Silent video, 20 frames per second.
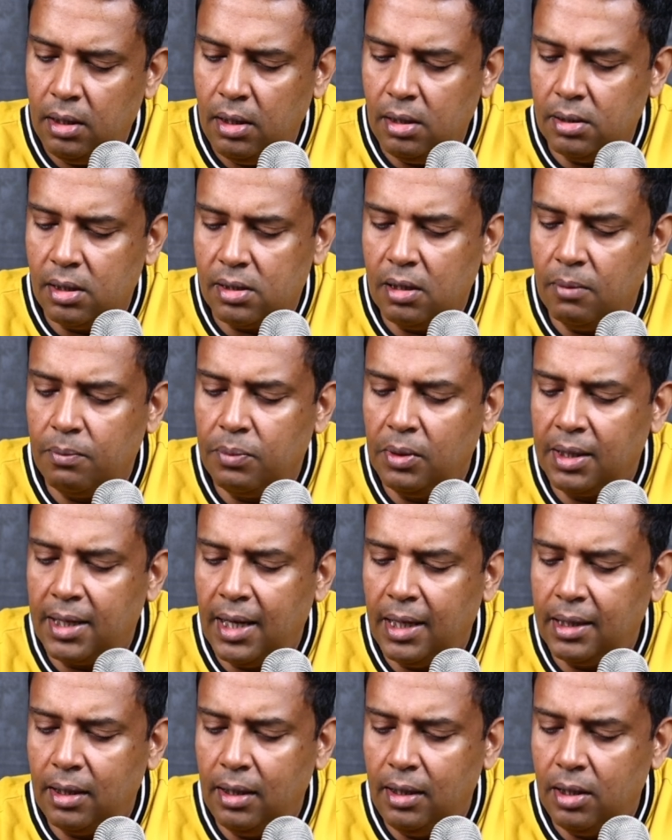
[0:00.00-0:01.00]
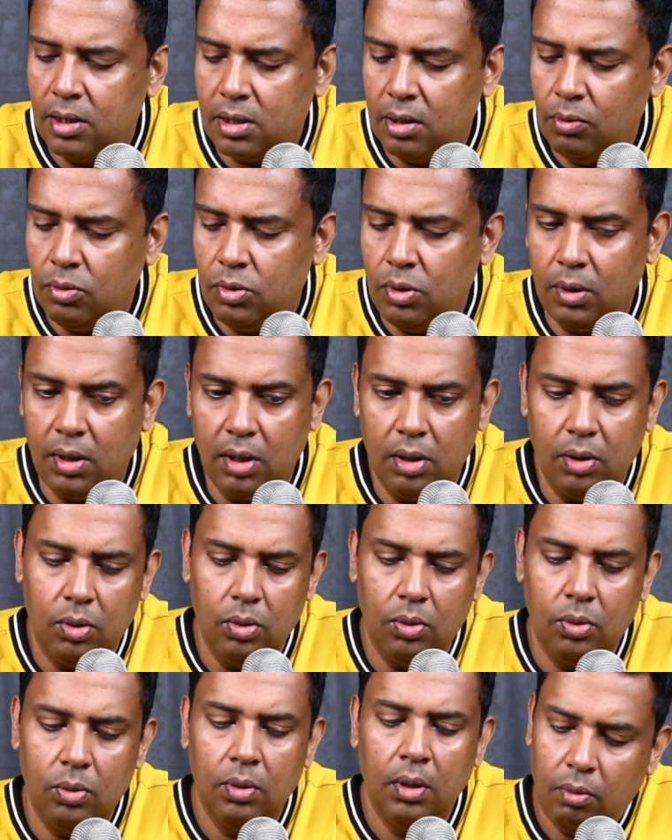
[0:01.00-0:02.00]
It's a simple calculation which you can
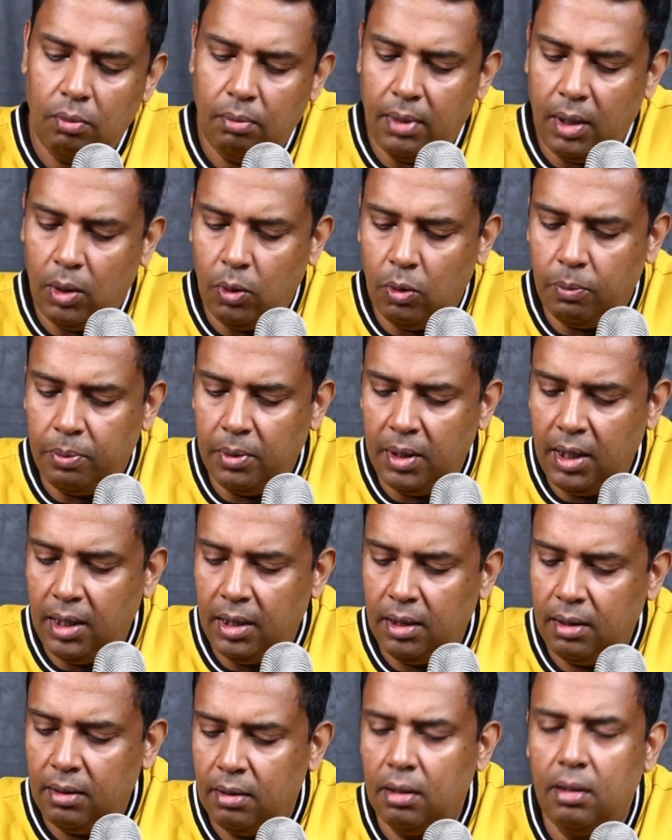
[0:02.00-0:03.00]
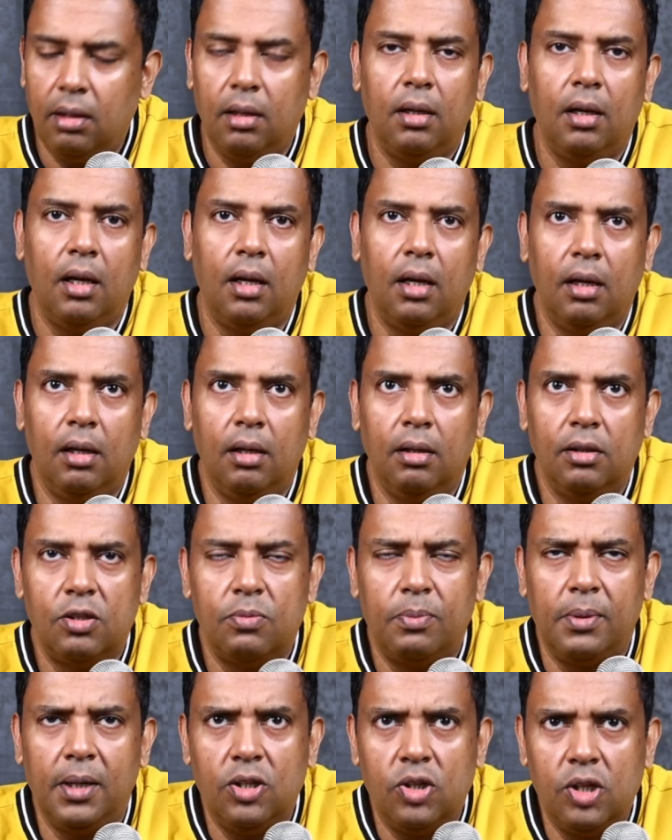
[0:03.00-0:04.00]
do by opening a
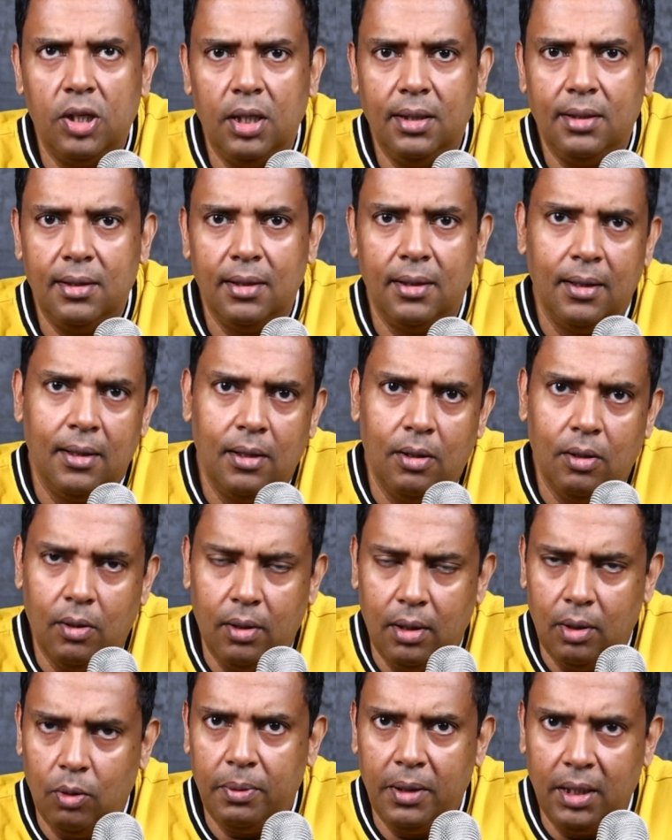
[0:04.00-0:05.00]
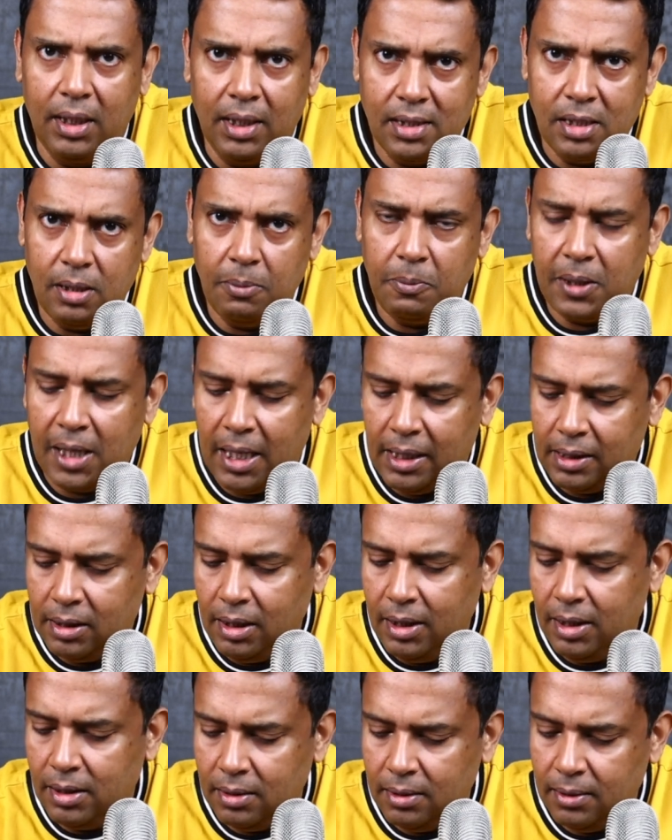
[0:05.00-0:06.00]
spreadsheet or opening a SIP
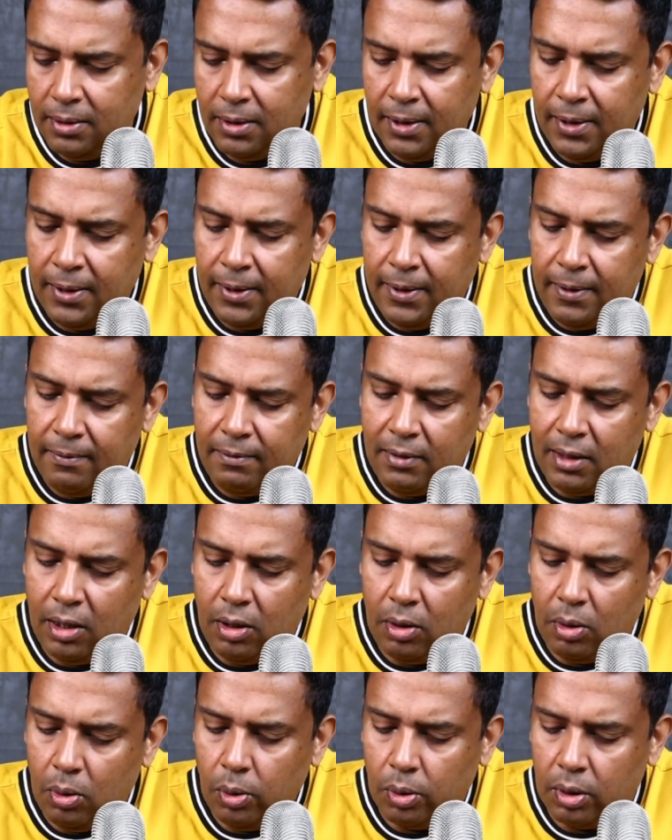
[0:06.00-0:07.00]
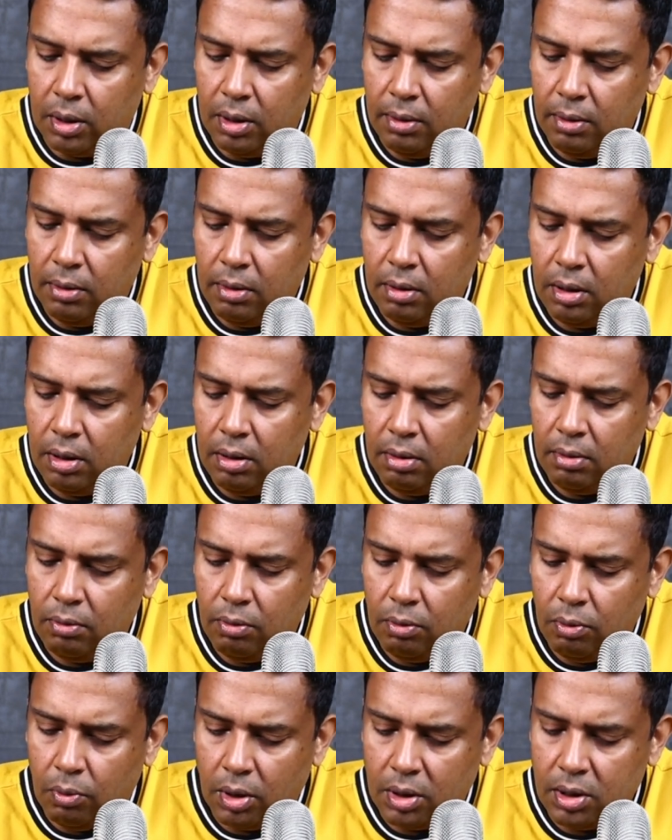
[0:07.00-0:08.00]
calculator, and you look
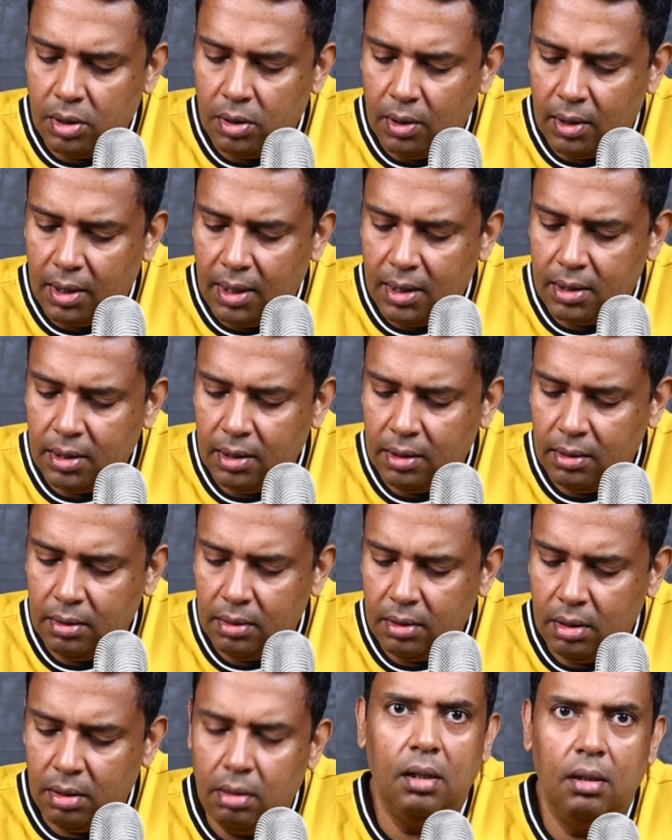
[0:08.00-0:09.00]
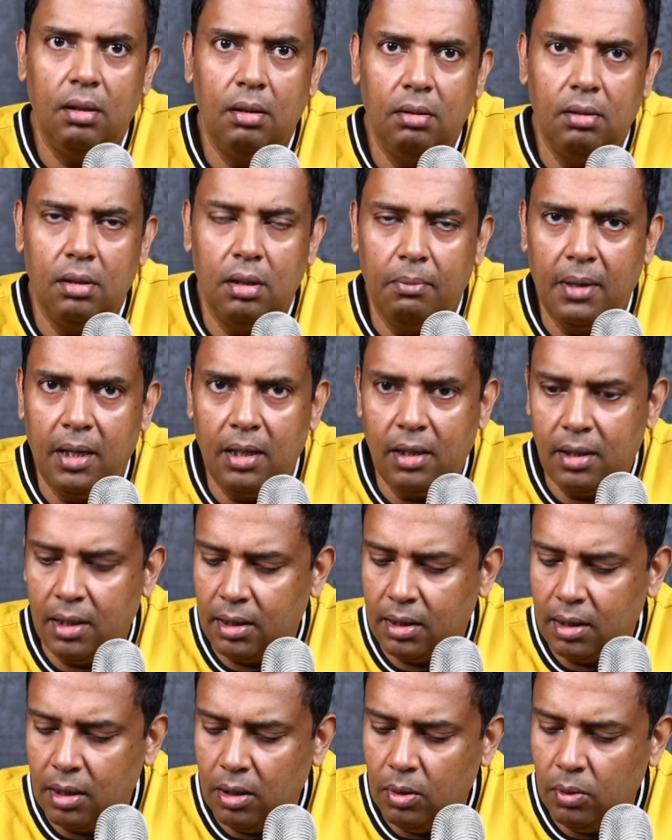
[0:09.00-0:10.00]
what is your rental demand
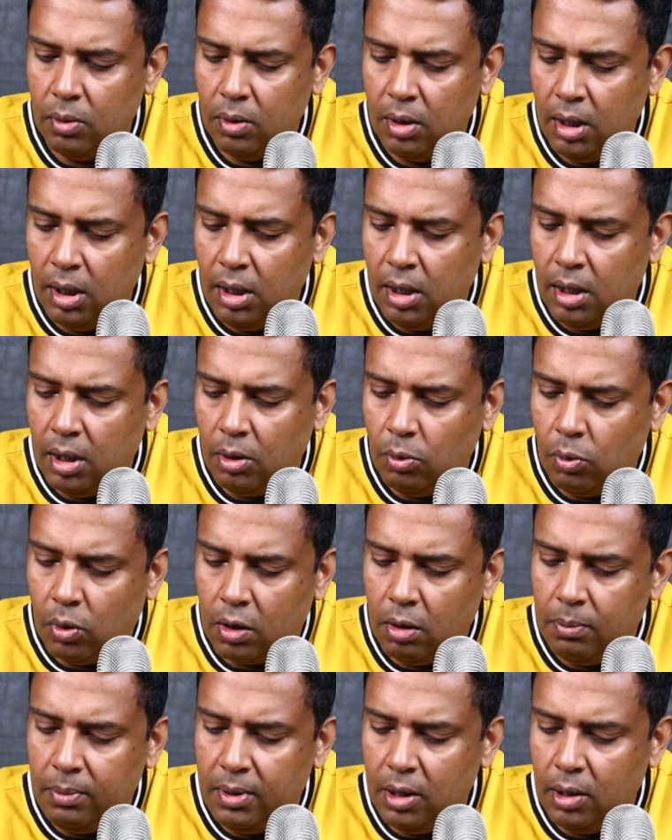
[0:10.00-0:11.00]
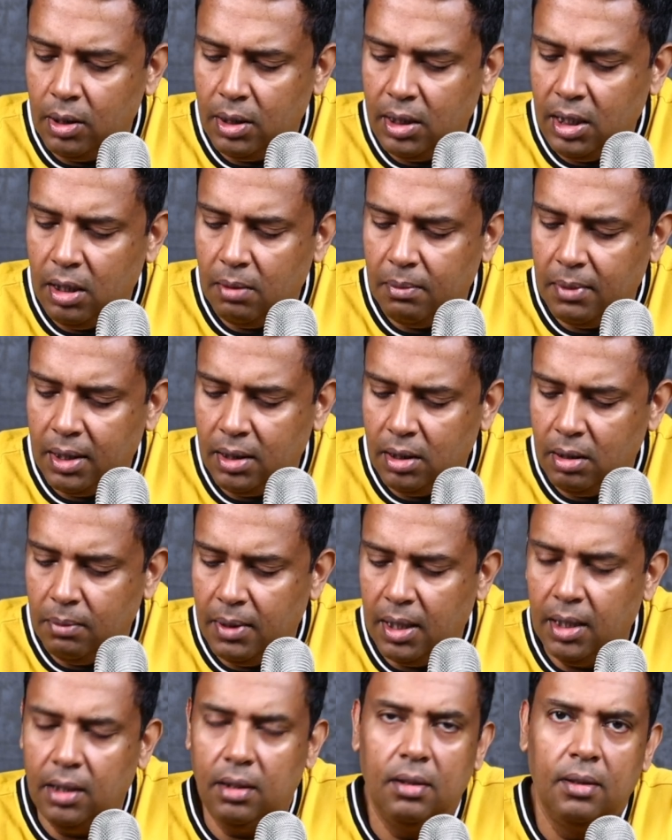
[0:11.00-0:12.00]
right now and what will be your EMI
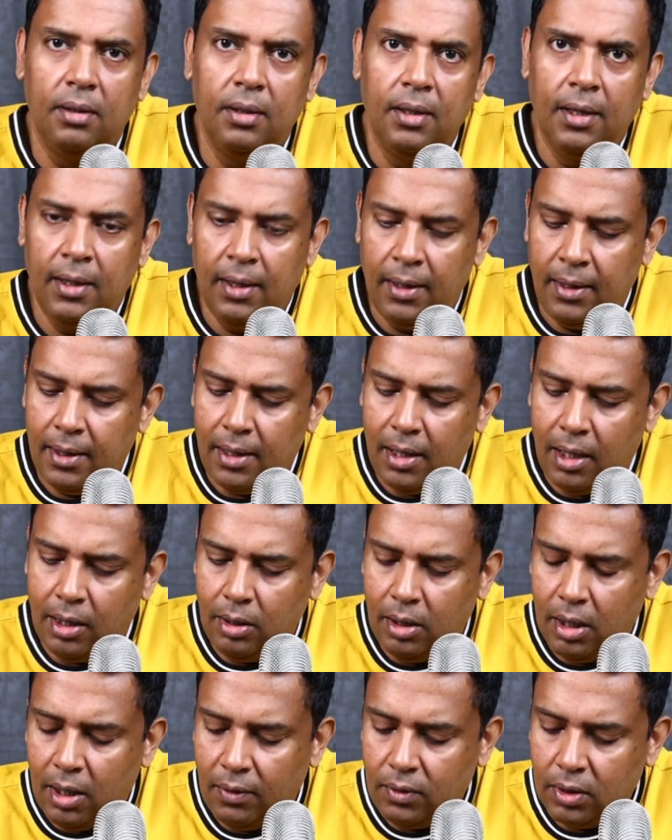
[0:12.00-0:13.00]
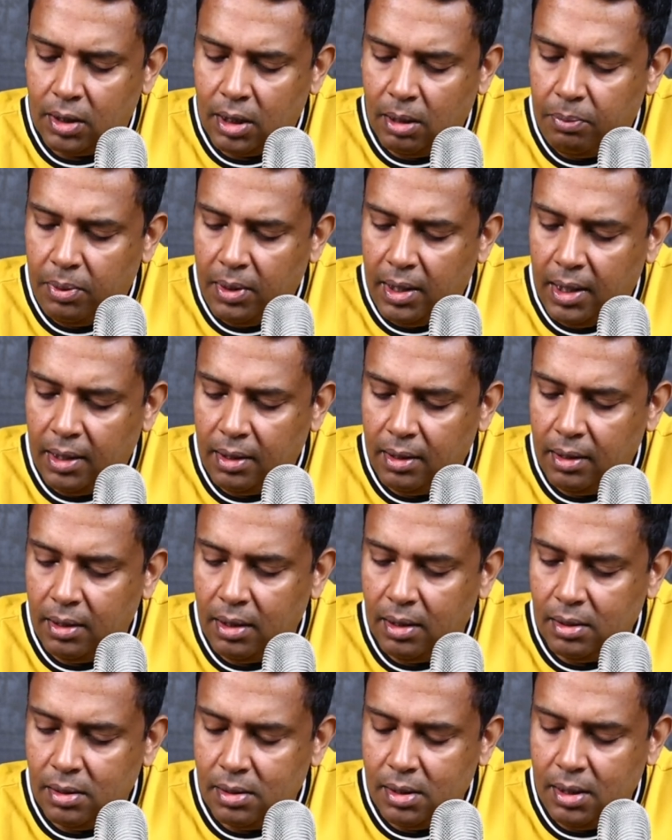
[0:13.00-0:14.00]
demand. And you have to compare
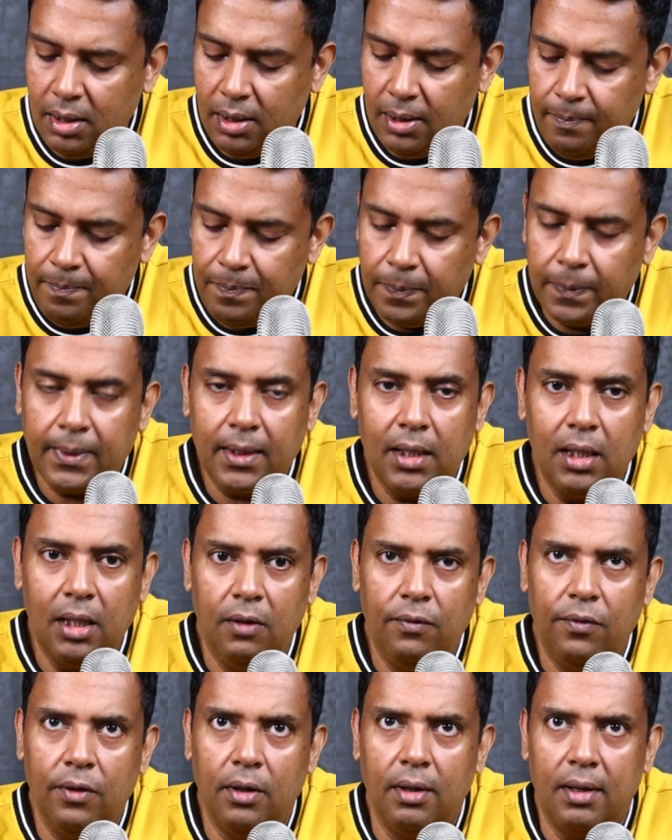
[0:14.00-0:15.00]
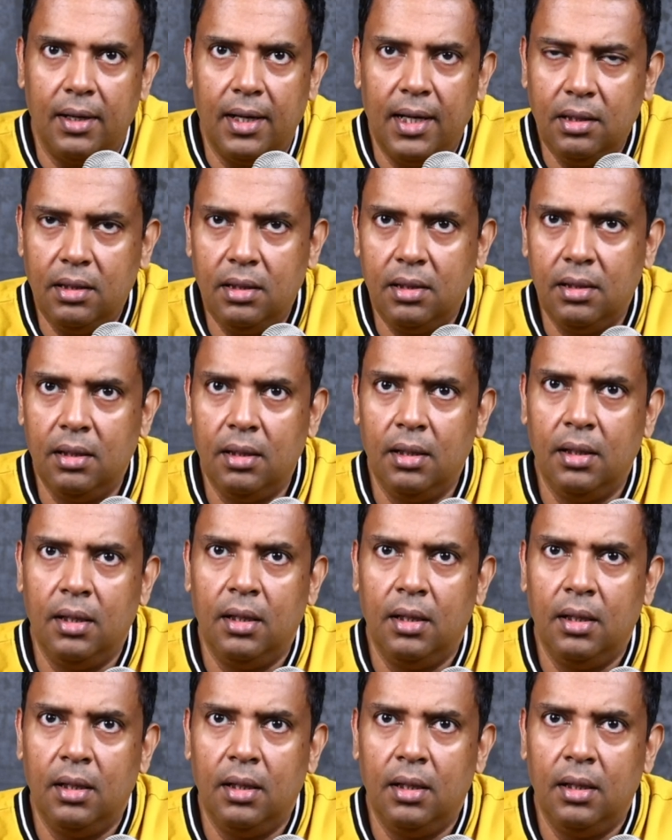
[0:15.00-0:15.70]
and see if your rent,